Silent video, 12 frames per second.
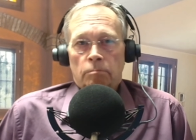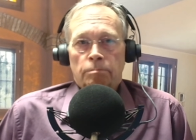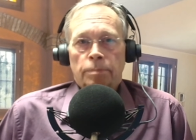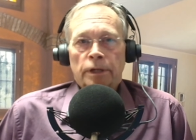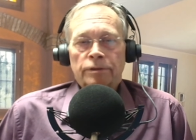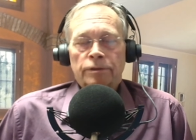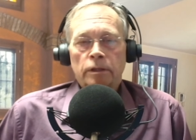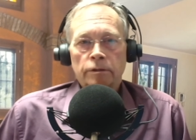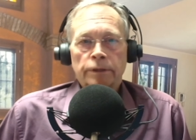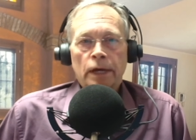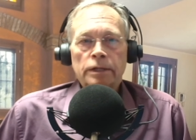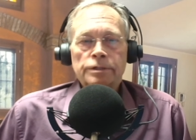but
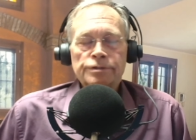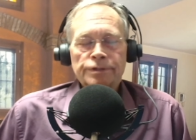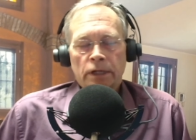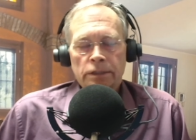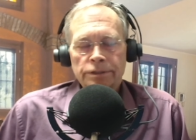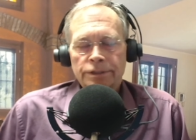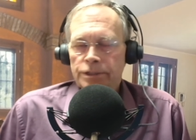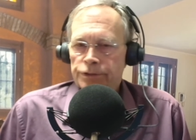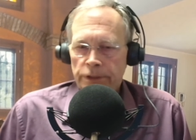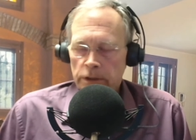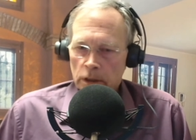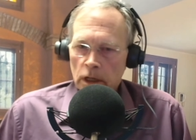that is a
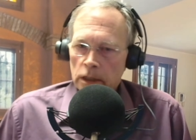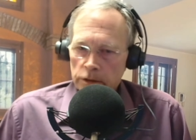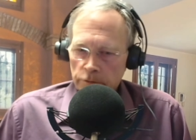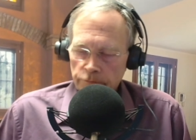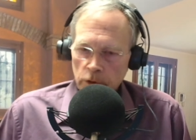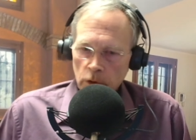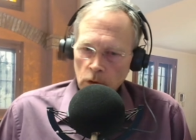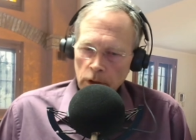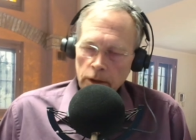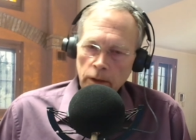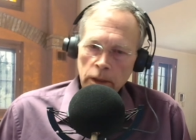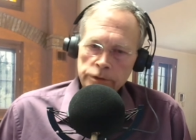distant kind of
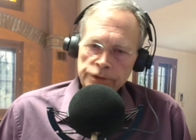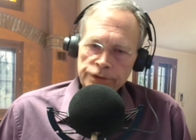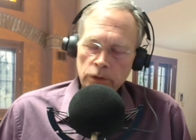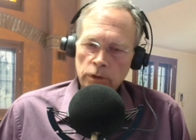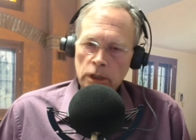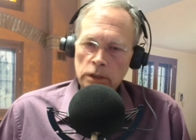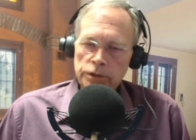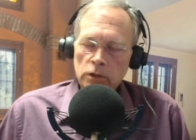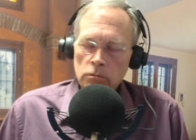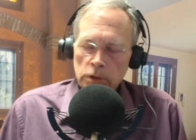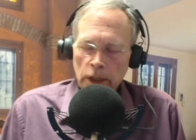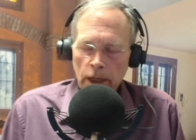knowing, and so they
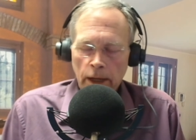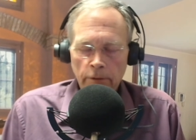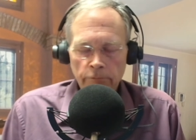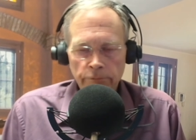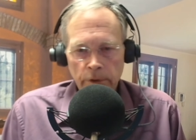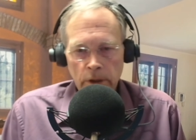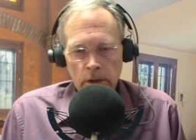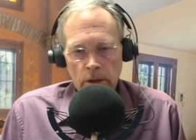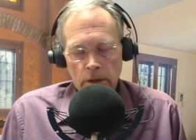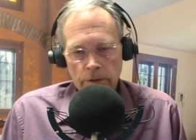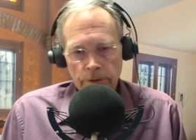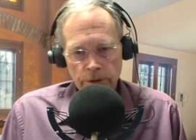don't have
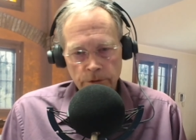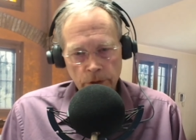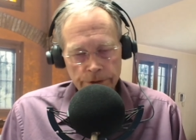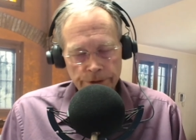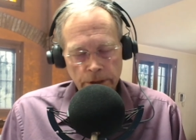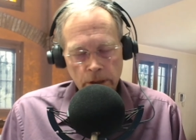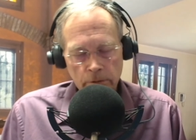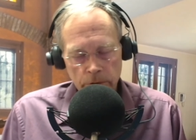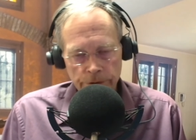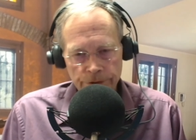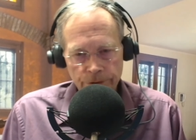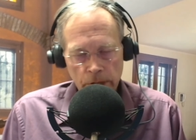the trust
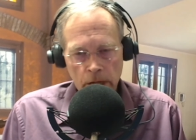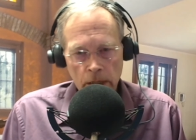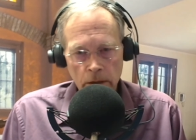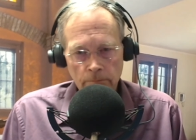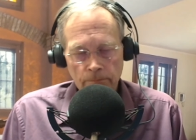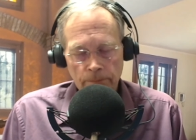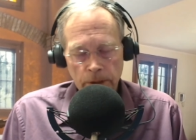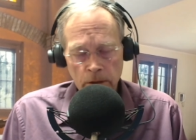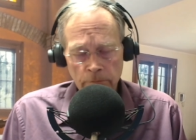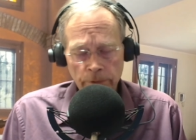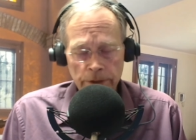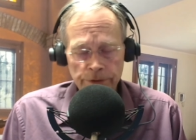levels that
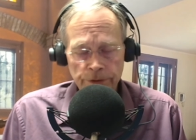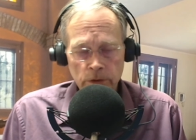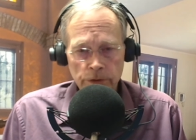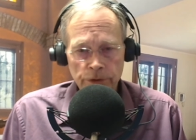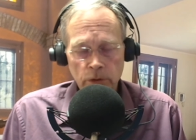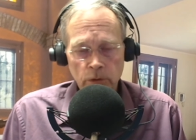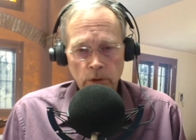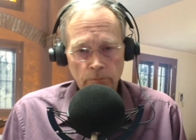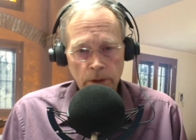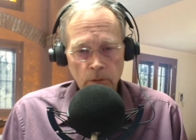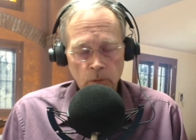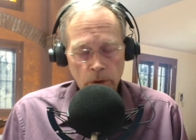investors who have
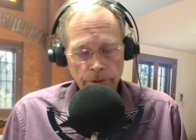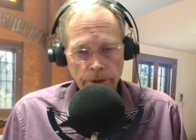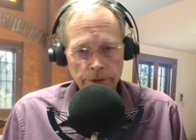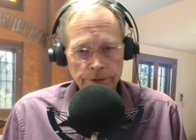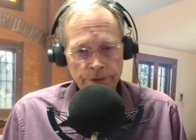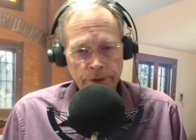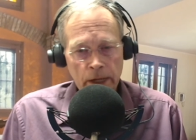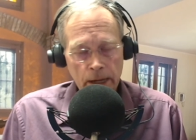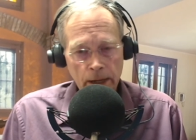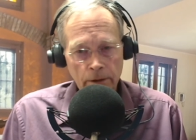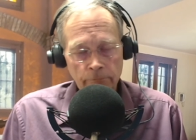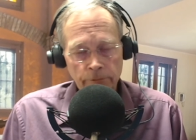been with us
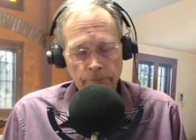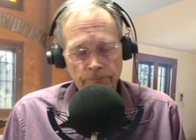have.